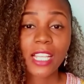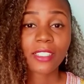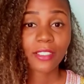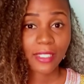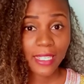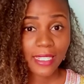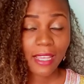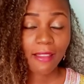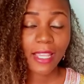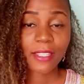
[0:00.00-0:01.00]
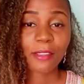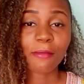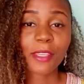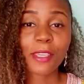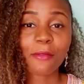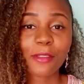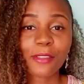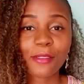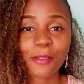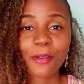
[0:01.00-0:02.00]
Does this sound like something you want
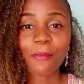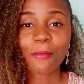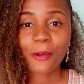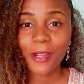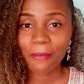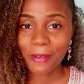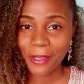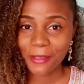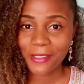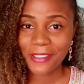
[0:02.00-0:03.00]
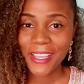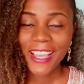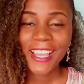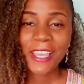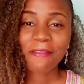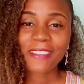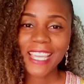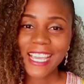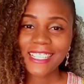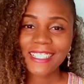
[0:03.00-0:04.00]
to know more about? If
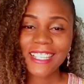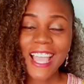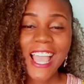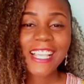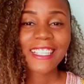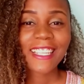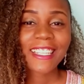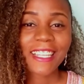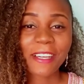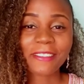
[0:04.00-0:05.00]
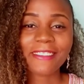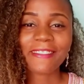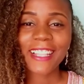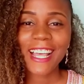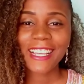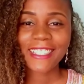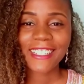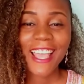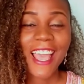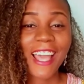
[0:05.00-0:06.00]
yes, sit down, relax,
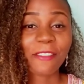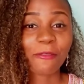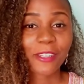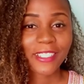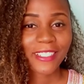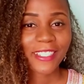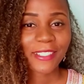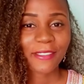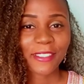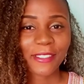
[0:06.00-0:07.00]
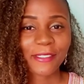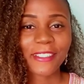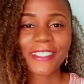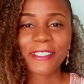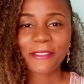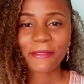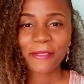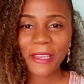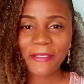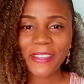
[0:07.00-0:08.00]
and watch this video till the
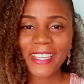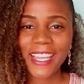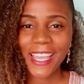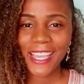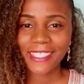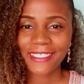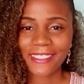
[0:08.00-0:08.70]
very end.